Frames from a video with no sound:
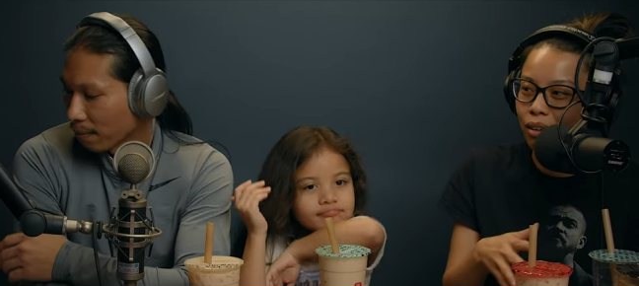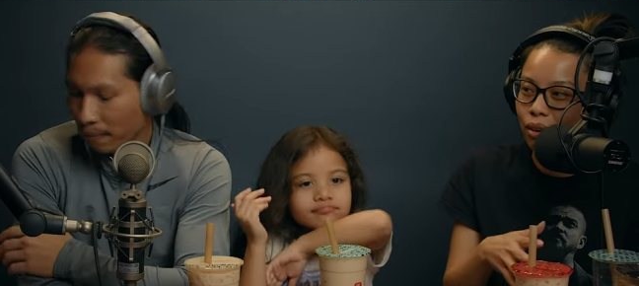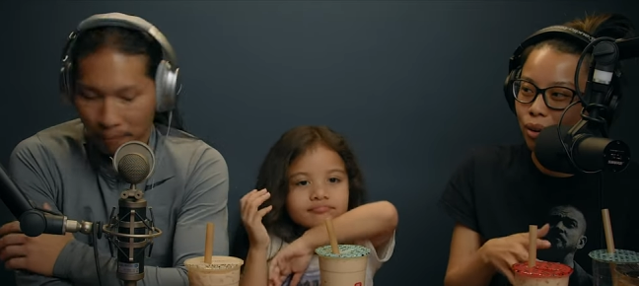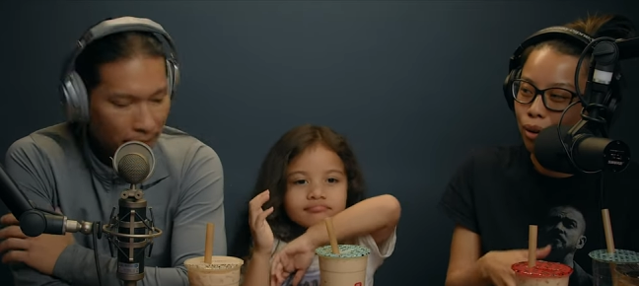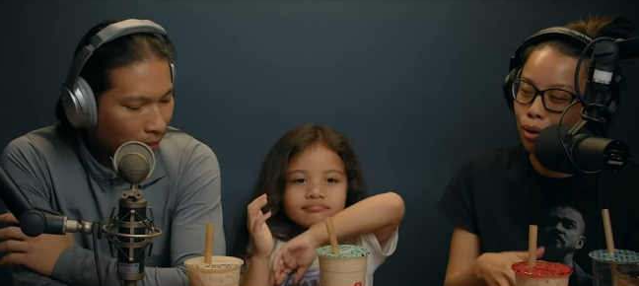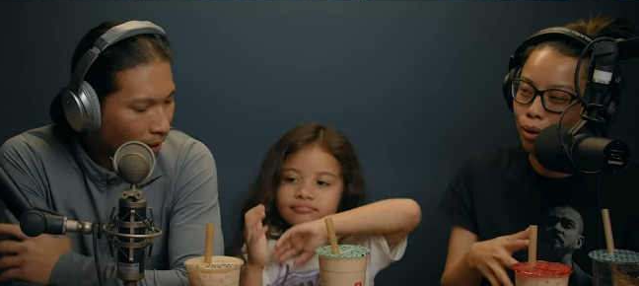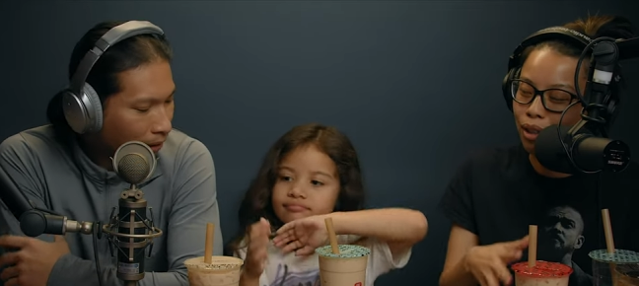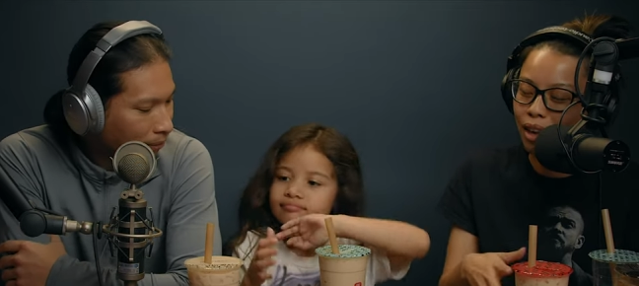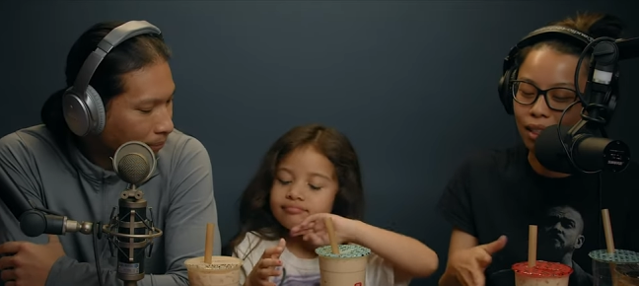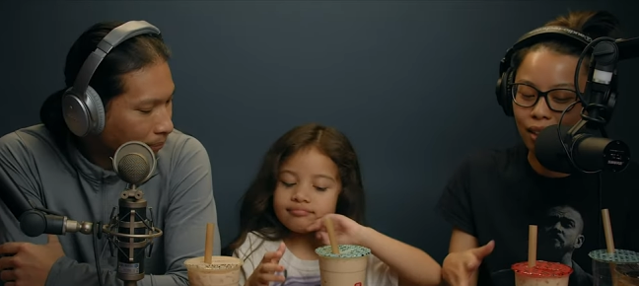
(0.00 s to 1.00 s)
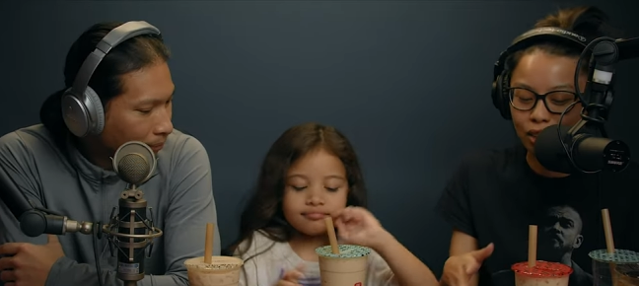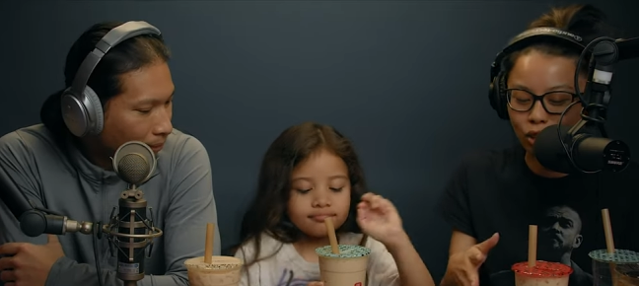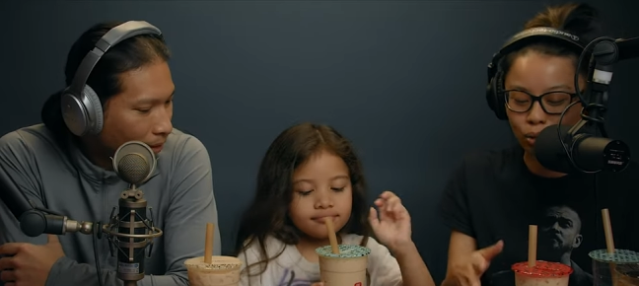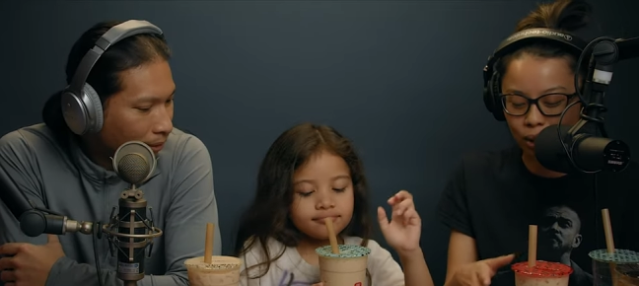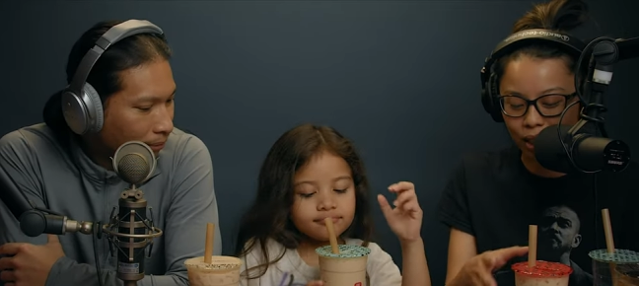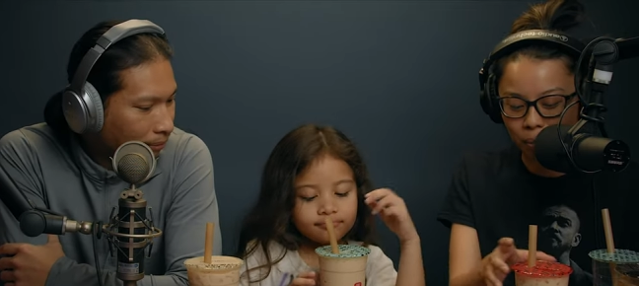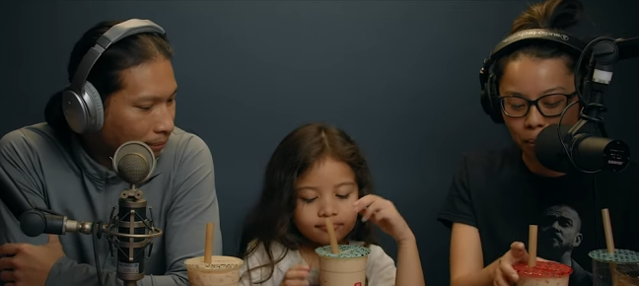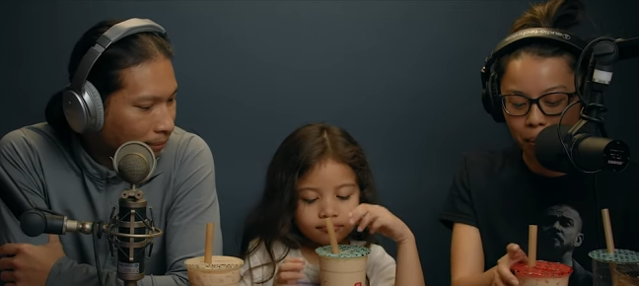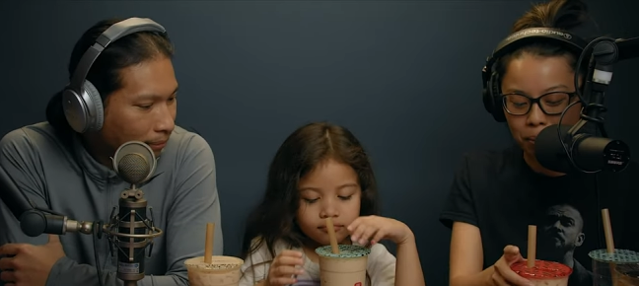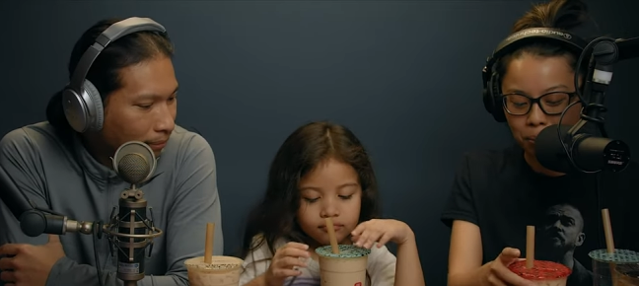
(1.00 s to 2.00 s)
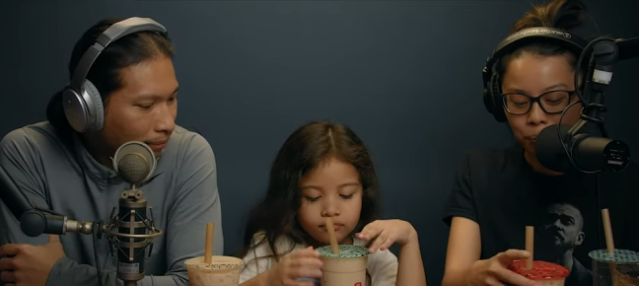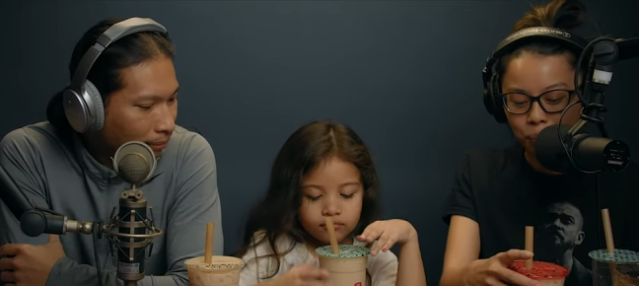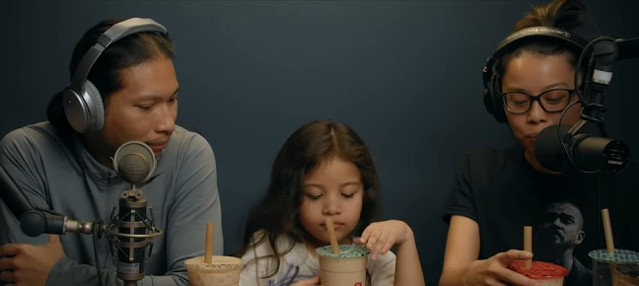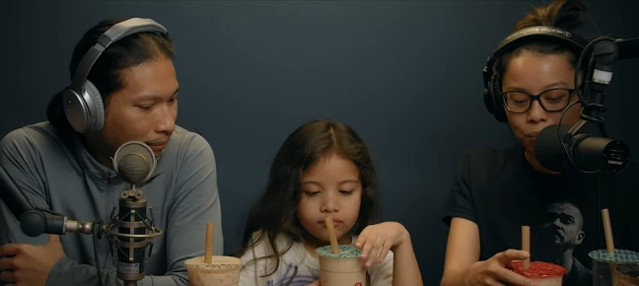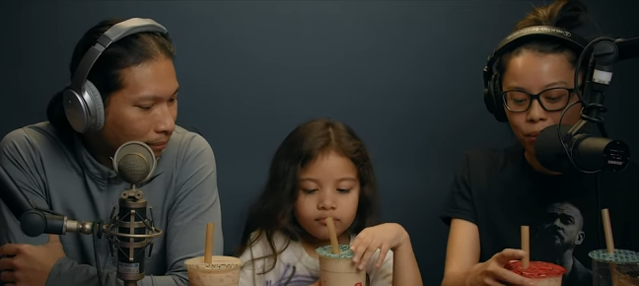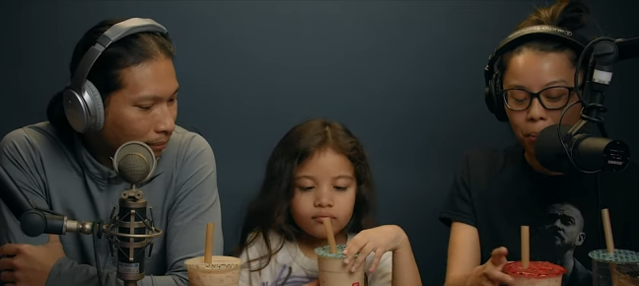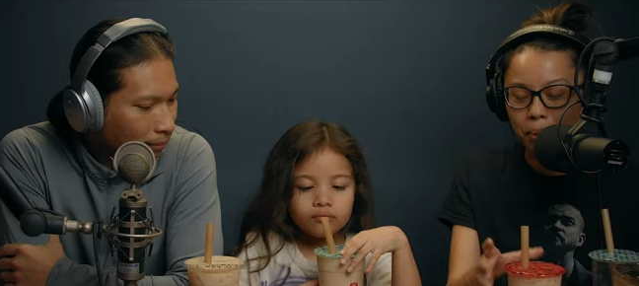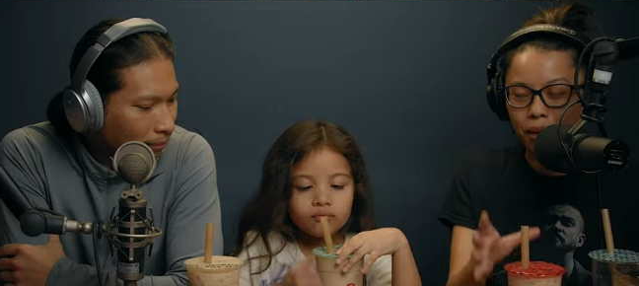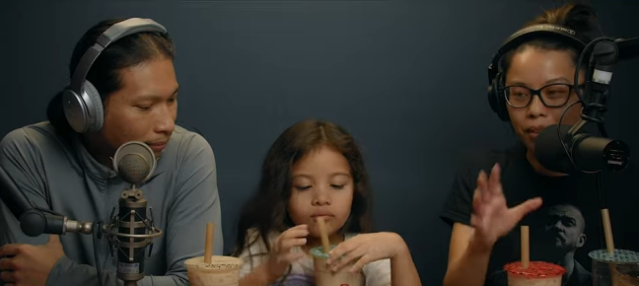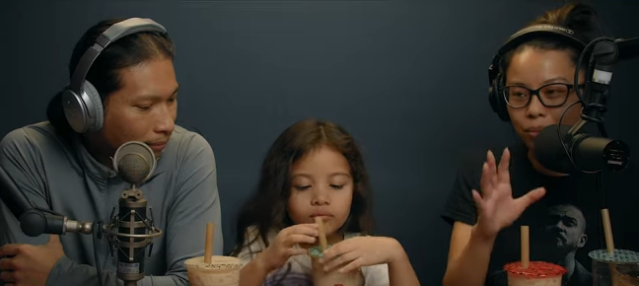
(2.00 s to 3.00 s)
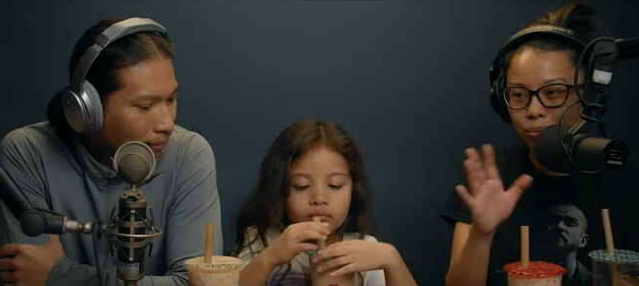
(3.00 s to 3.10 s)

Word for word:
Speaker 1: a, whole lot less sweet. Mm-hmm. But